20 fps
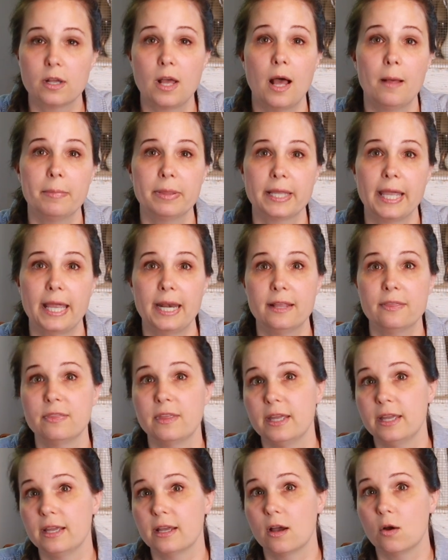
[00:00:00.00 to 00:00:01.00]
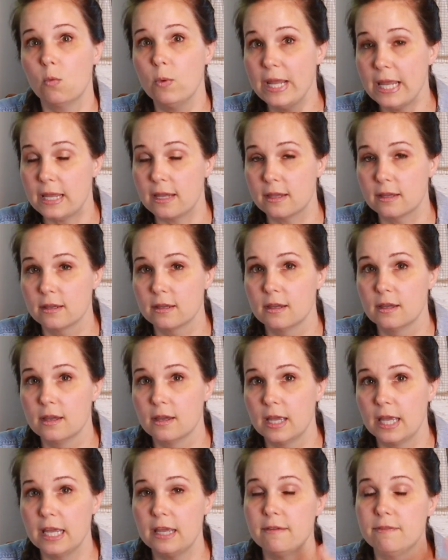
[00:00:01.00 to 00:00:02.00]
complicated thing a week
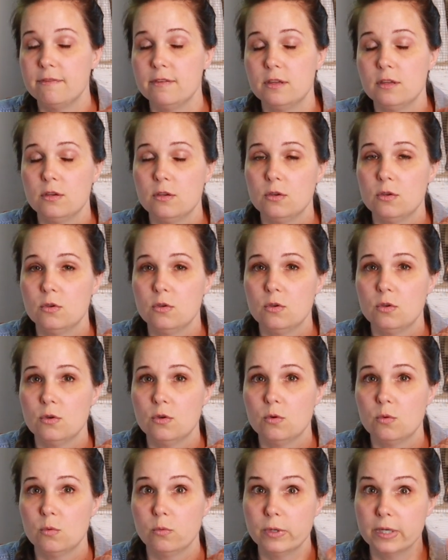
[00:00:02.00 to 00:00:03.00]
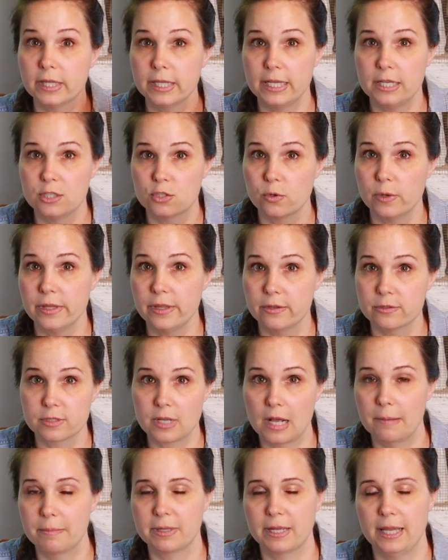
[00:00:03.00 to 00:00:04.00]
if you really enjoy those
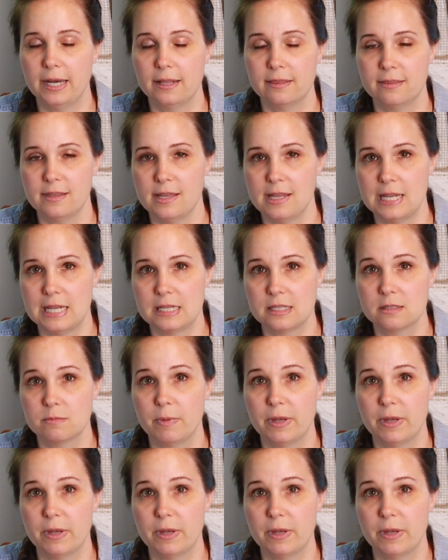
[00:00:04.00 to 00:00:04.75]
complicated things,